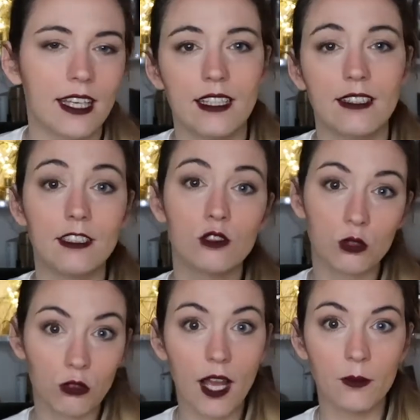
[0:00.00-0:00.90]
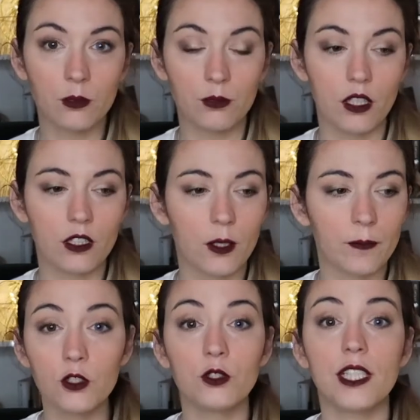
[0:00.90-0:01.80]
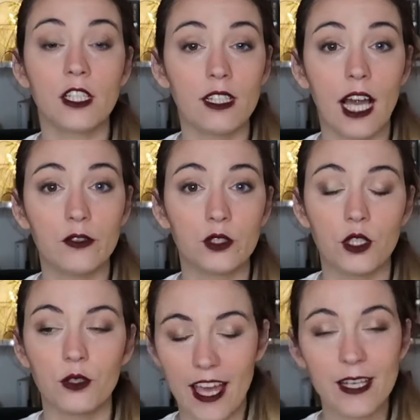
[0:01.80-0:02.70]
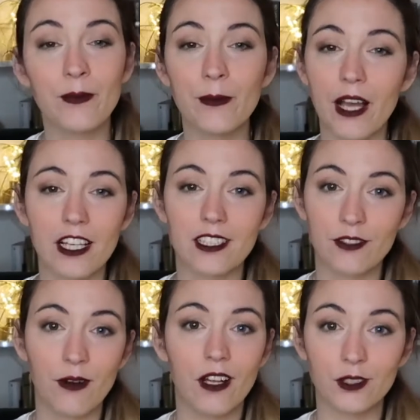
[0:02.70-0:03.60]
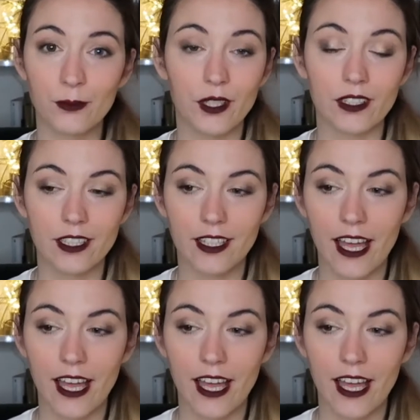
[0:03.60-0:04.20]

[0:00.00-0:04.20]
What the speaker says: And then they described the book during a live show, and people actually found the book,